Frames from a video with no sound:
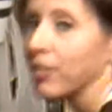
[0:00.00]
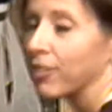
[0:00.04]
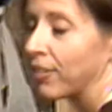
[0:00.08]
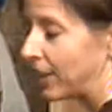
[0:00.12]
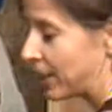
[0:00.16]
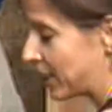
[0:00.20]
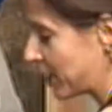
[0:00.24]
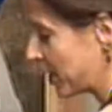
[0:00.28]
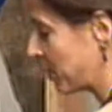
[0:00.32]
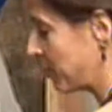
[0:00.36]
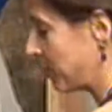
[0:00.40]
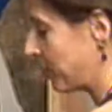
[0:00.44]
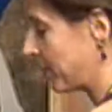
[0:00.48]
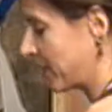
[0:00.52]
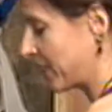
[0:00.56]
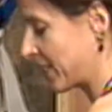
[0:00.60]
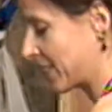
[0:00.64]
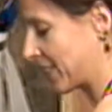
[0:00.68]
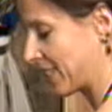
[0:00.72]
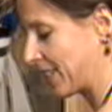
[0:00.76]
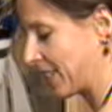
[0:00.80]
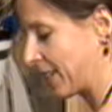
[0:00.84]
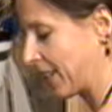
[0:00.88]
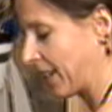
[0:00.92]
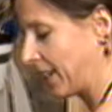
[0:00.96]
up the
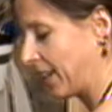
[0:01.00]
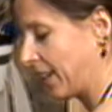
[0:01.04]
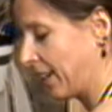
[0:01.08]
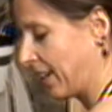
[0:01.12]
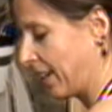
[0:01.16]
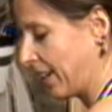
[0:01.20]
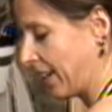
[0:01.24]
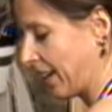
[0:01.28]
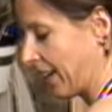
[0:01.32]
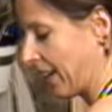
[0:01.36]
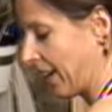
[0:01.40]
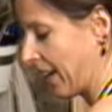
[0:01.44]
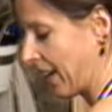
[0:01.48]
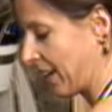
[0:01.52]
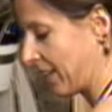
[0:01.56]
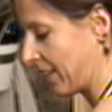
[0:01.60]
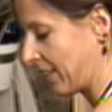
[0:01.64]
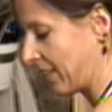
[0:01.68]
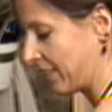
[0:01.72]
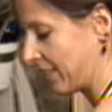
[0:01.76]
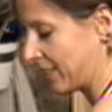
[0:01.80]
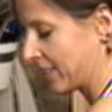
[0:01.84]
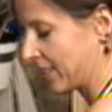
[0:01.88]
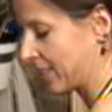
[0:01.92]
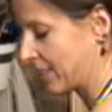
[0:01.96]
vegetables.
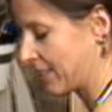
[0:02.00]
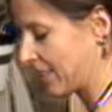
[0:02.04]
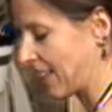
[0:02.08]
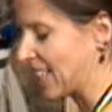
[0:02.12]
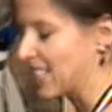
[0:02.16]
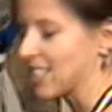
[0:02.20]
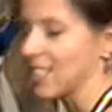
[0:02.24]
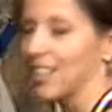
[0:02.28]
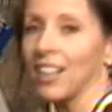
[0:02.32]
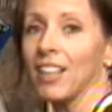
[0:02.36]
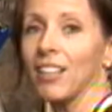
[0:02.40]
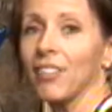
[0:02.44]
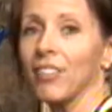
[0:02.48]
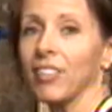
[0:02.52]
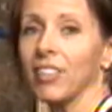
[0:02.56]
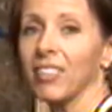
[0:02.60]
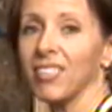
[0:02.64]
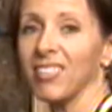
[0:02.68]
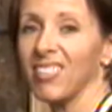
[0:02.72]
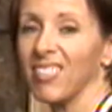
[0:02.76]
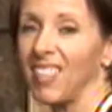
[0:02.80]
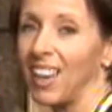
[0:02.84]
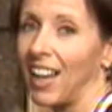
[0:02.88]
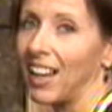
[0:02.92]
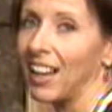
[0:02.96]
And that's not
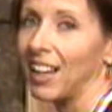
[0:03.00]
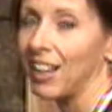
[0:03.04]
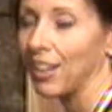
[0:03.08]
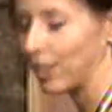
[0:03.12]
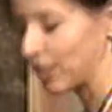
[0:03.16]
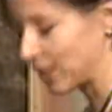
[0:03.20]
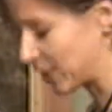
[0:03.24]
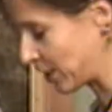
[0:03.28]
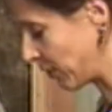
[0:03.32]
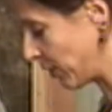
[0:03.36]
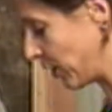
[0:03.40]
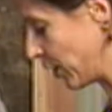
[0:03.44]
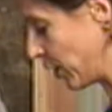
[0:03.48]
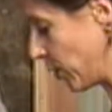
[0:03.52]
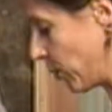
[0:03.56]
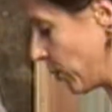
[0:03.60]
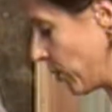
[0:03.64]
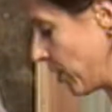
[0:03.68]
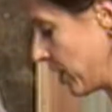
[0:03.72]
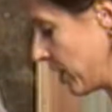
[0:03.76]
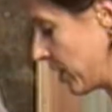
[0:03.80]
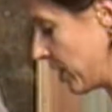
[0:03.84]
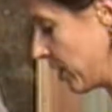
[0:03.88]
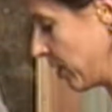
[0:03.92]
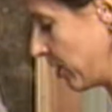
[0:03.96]
even that hard, because if you don't
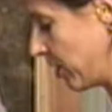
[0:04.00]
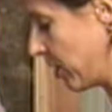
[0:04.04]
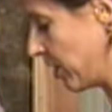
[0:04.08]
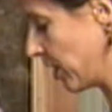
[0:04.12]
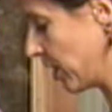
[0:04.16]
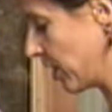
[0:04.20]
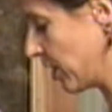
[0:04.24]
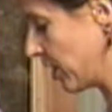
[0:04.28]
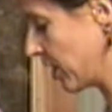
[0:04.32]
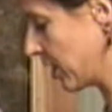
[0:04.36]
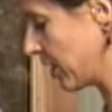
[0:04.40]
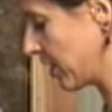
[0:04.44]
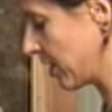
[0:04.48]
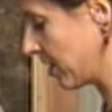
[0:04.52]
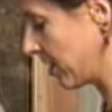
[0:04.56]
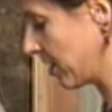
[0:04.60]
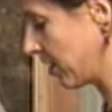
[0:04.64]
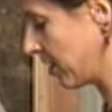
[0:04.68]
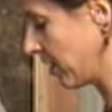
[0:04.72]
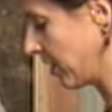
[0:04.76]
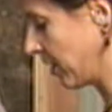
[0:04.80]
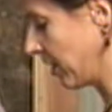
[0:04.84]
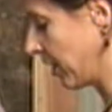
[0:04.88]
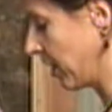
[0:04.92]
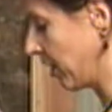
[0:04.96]
want to, you can just
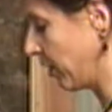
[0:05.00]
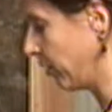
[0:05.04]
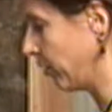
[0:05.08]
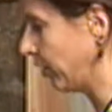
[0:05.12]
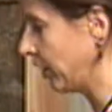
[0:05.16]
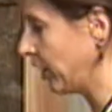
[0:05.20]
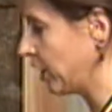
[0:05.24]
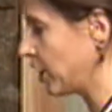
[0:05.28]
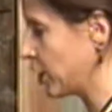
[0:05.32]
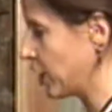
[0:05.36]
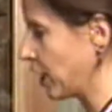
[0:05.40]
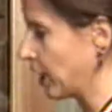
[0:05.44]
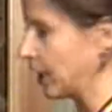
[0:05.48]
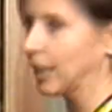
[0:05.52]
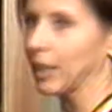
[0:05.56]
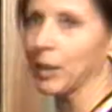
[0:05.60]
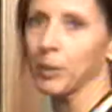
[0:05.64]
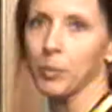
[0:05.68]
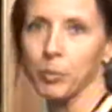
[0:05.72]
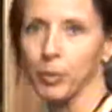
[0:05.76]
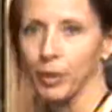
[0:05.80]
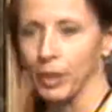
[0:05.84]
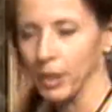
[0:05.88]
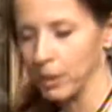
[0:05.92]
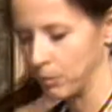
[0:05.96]
really chunk
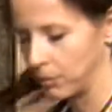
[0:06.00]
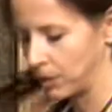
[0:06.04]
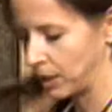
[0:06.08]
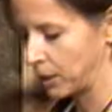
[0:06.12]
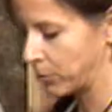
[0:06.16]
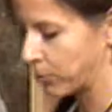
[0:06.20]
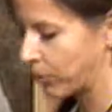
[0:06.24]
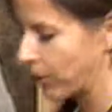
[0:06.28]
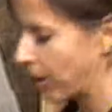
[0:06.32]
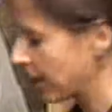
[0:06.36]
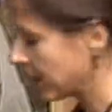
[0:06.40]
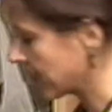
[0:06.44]
them, put them in the